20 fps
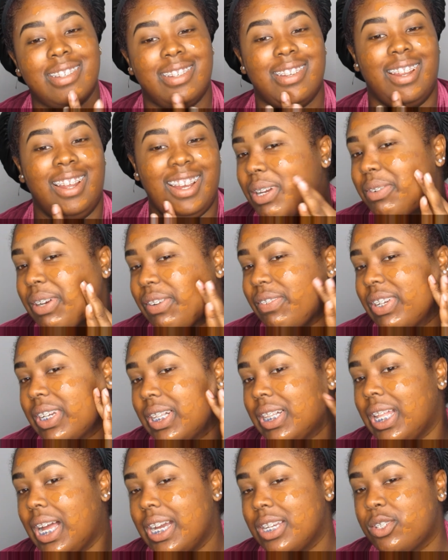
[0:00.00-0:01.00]
Not a perfect
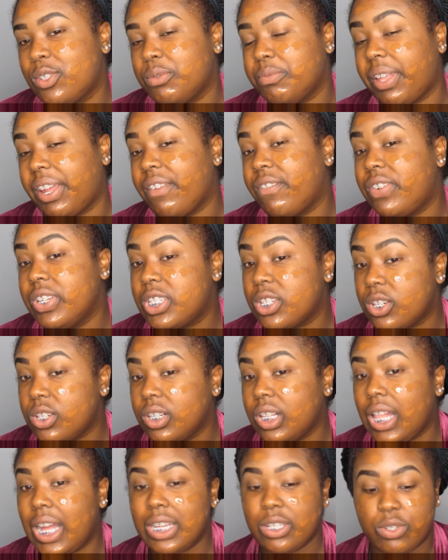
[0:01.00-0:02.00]
classroom, like physical
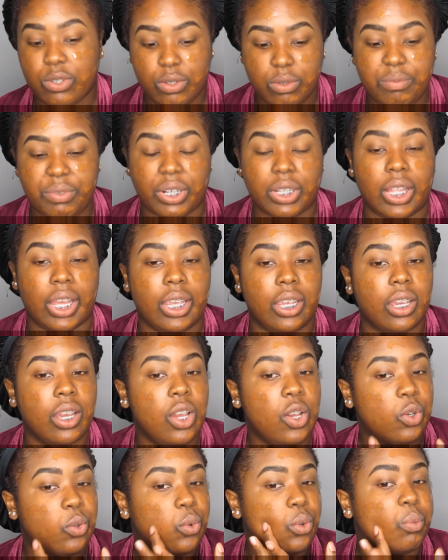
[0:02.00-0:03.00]
classroom or like
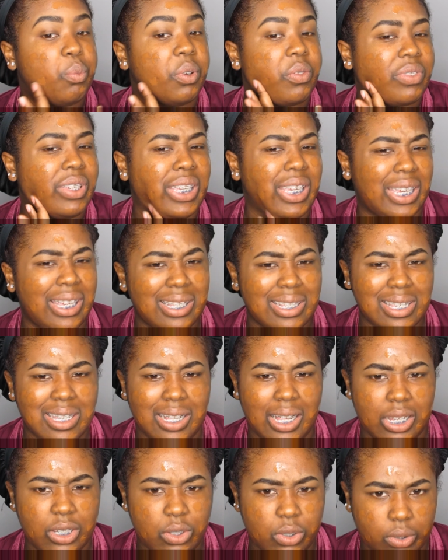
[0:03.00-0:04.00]
group of kids
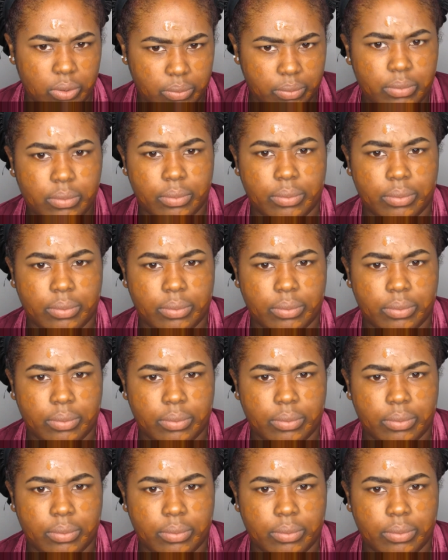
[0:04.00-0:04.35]
classroom.